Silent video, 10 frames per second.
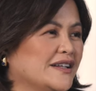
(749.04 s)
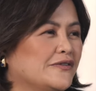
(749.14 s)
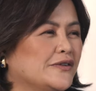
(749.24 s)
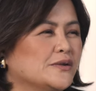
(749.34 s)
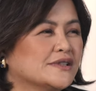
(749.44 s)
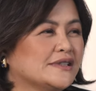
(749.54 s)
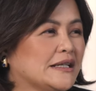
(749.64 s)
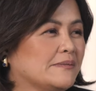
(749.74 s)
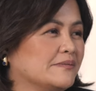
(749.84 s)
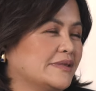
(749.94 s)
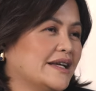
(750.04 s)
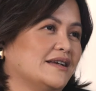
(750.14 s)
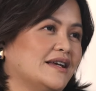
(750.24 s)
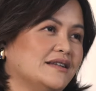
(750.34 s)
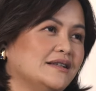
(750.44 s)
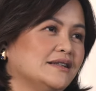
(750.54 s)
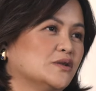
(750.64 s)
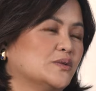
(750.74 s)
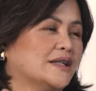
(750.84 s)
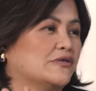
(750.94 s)
if you sleep like 18 to
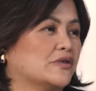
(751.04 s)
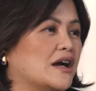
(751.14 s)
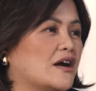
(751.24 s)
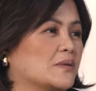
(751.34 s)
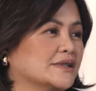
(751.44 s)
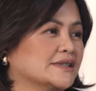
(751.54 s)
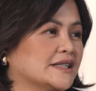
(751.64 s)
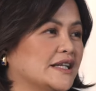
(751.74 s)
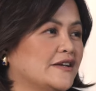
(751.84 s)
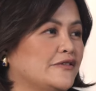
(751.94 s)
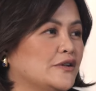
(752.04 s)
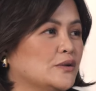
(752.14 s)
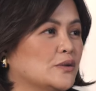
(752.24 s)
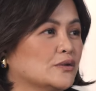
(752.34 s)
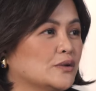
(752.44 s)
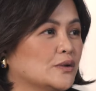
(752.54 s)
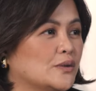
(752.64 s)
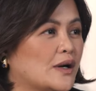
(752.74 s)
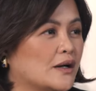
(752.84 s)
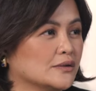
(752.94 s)
24 hours, if you don't
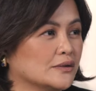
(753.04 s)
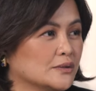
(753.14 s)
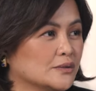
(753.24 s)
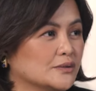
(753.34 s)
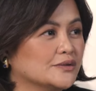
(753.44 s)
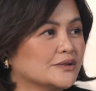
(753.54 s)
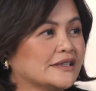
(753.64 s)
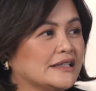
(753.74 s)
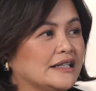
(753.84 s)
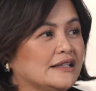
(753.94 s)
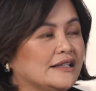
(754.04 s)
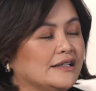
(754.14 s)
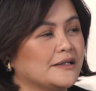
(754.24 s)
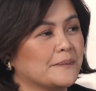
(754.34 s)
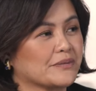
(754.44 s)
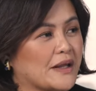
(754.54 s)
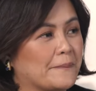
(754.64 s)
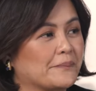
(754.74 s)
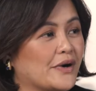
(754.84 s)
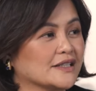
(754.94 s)
know how to really
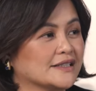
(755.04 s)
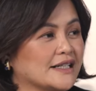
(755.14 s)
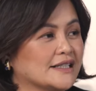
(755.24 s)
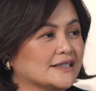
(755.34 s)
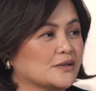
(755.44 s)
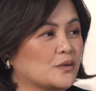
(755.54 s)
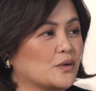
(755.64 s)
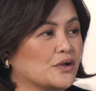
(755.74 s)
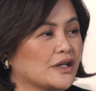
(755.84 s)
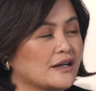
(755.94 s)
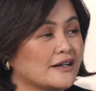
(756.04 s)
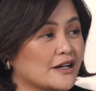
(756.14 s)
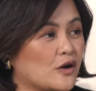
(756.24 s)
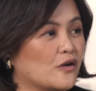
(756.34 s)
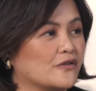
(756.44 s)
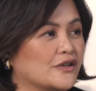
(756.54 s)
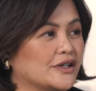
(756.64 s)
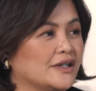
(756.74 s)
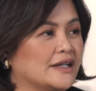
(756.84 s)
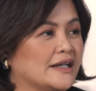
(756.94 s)
process or recover,
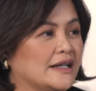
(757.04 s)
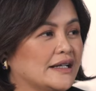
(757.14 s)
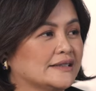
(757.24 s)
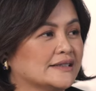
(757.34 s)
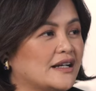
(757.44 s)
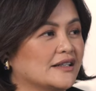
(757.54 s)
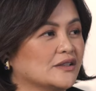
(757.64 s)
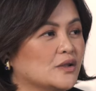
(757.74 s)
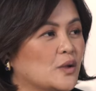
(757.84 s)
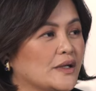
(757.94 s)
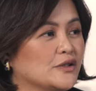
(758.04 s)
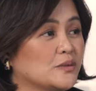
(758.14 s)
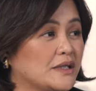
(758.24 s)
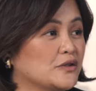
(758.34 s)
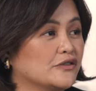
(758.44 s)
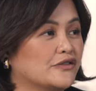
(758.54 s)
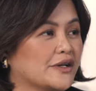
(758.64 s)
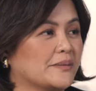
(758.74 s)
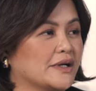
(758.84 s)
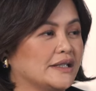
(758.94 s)
it's not going to be good for
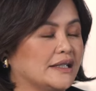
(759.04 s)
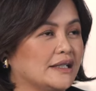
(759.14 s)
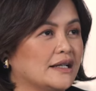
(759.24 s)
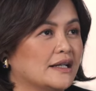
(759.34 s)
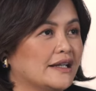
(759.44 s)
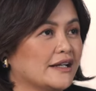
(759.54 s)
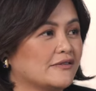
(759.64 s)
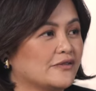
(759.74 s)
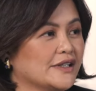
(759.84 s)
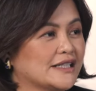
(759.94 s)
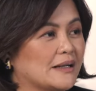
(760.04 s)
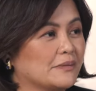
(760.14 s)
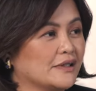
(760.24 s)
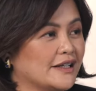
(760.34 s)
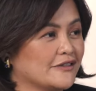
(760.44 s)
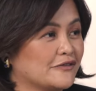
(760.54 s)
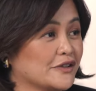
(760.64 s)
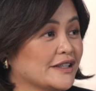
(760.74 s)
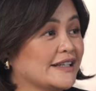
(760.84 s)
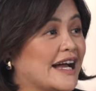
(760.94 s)
your body. Like, for example, like for
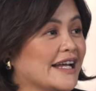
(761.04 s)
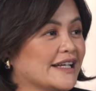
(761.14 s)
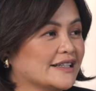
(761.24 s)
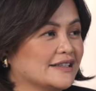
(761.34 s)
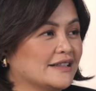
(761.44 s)
the diet.